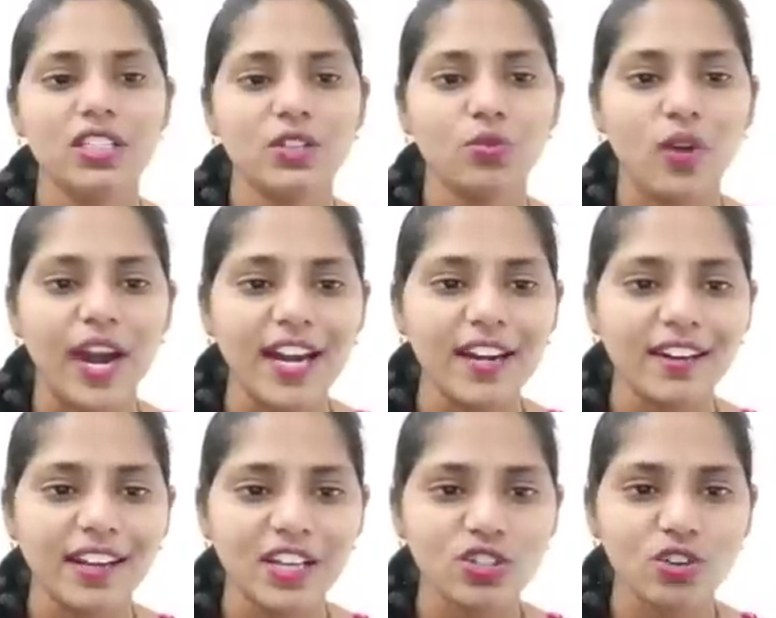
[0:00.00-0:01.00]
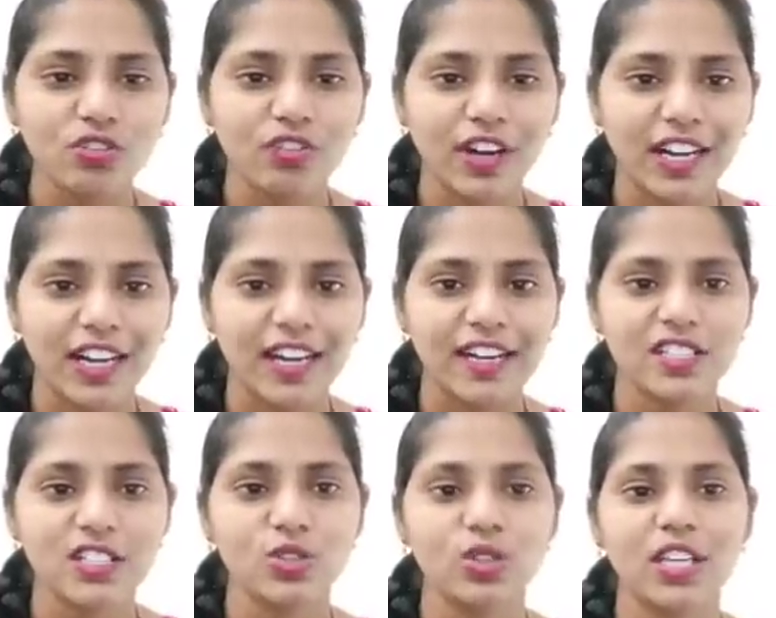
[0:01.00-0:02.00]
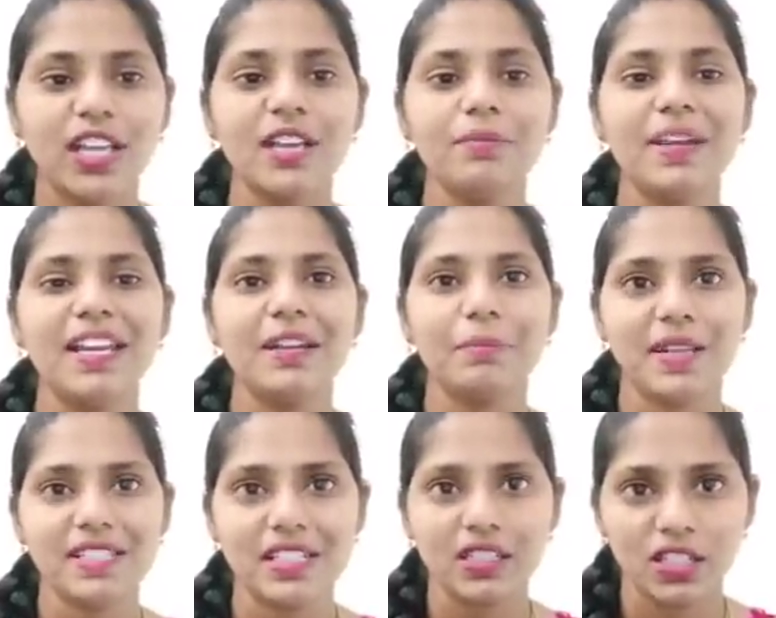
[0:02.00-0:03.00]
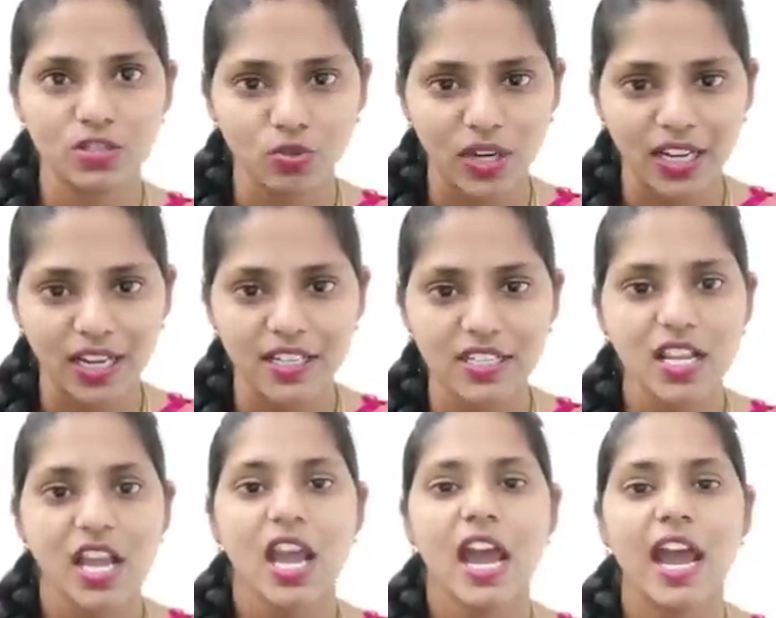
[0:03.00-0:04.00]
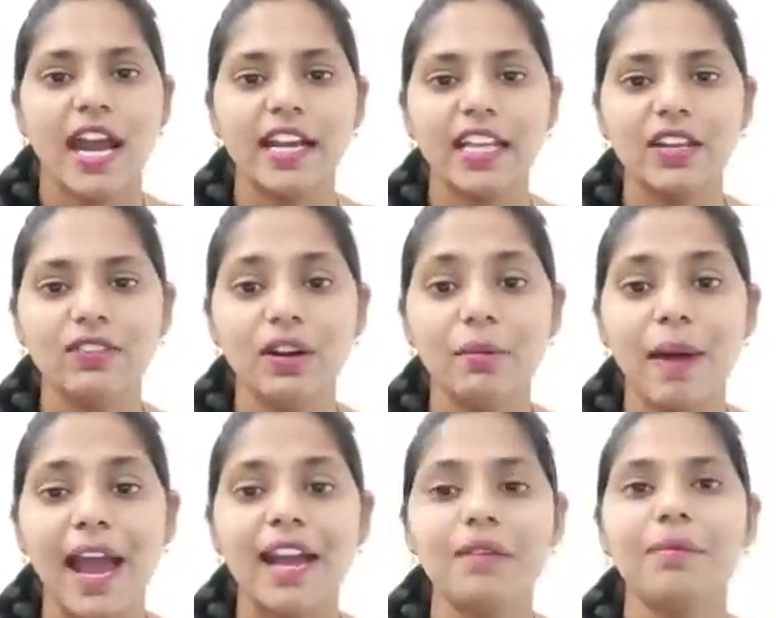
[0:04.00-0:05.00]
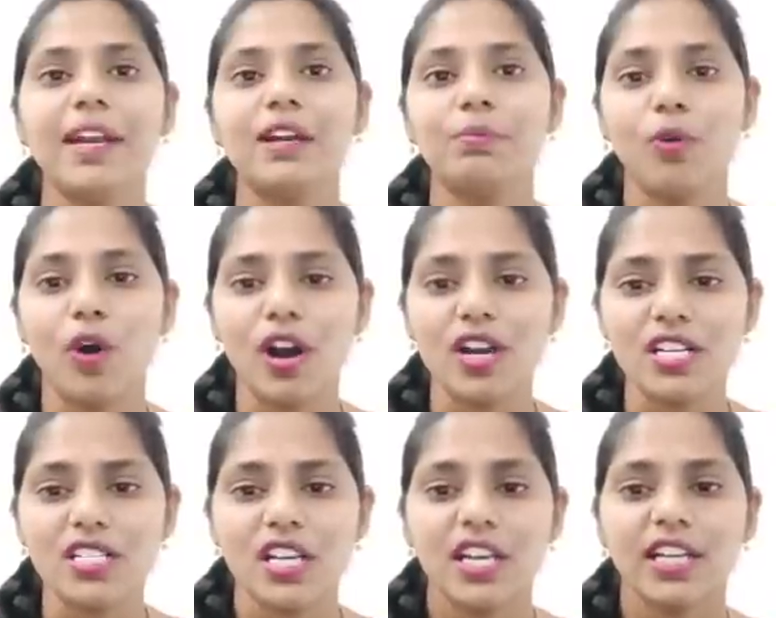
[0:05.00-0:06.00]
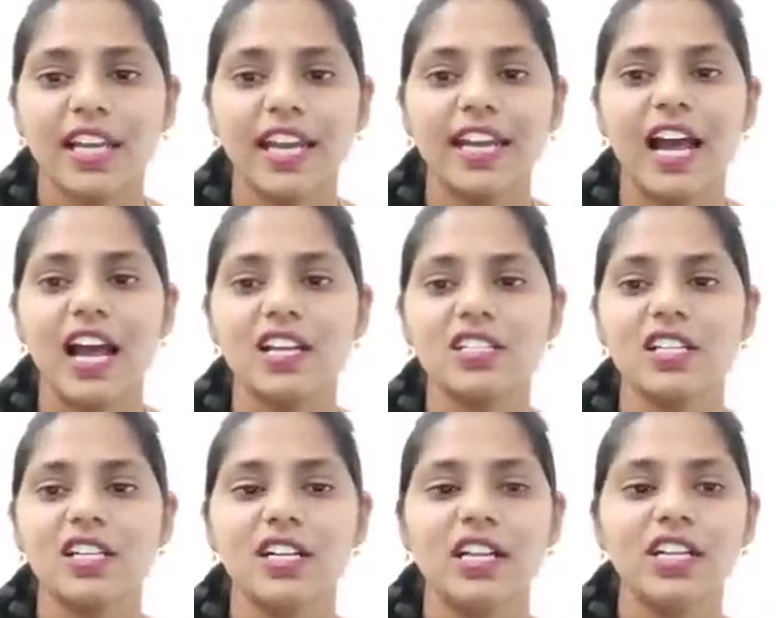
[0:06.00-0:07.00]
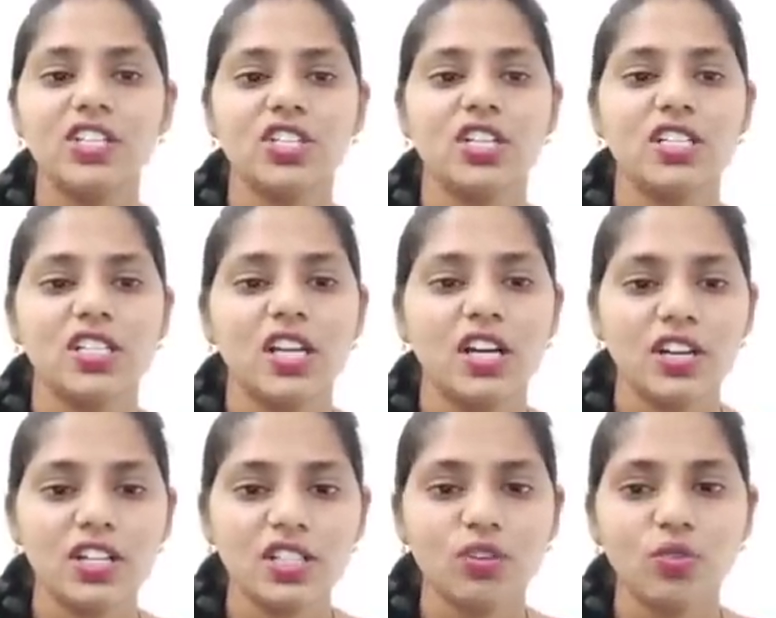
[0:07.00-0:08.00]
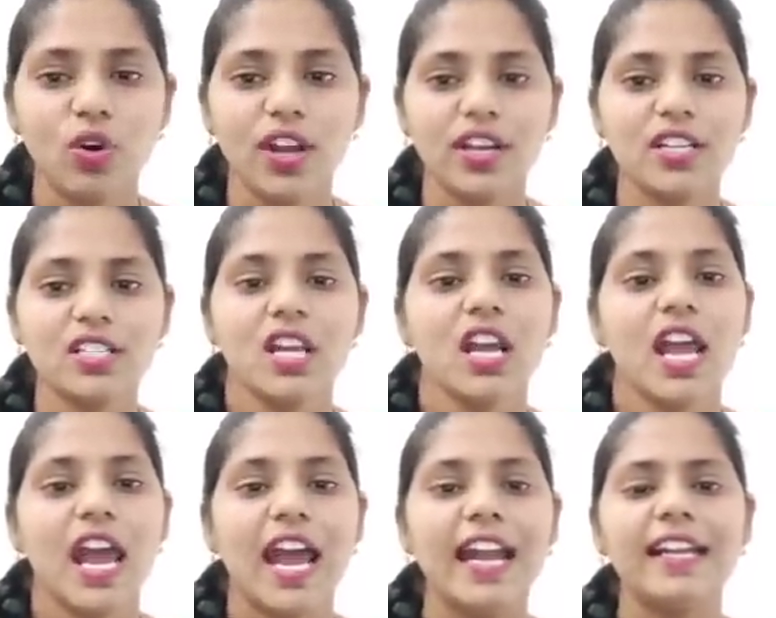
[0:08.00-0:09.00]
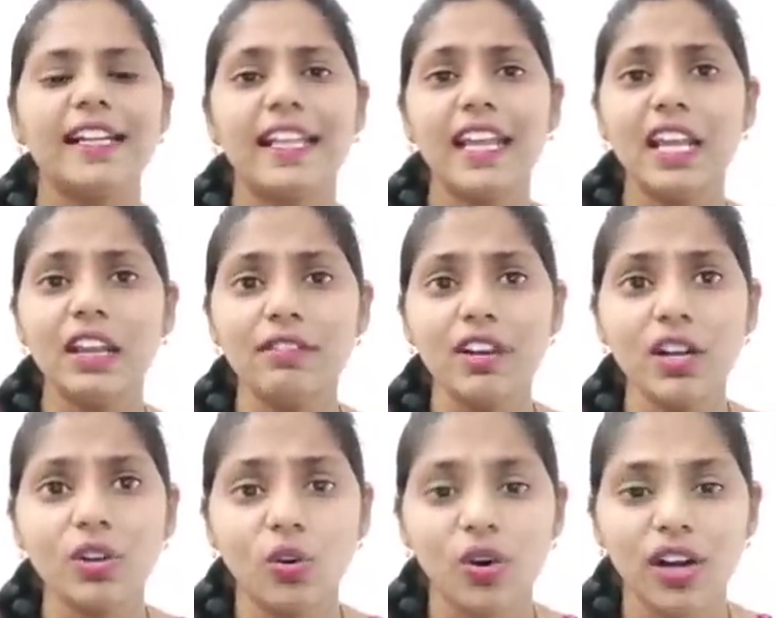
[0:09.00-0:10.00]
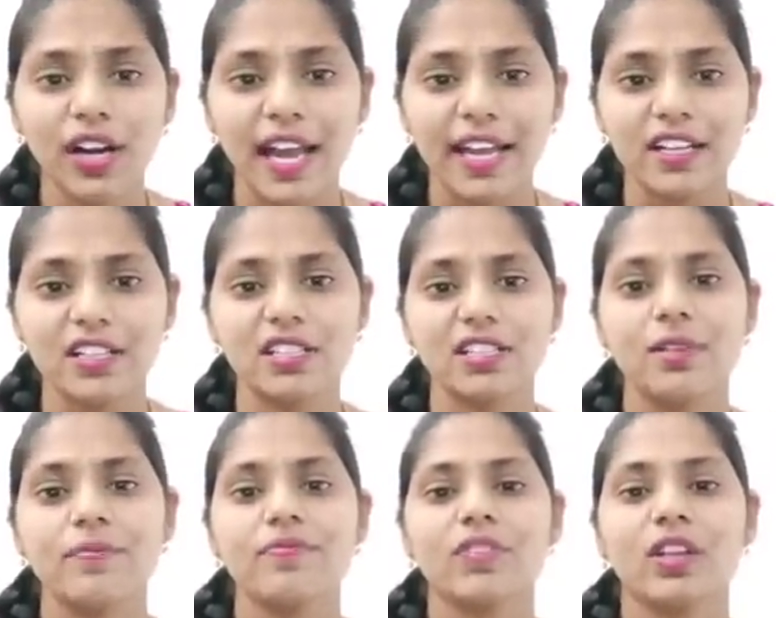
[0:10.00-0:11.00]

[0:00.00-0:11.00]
is a wide range of wetlands. So they mainly present in these wetlands and even man-made ponds, canals, ditches, reservoirs, and they will colonize.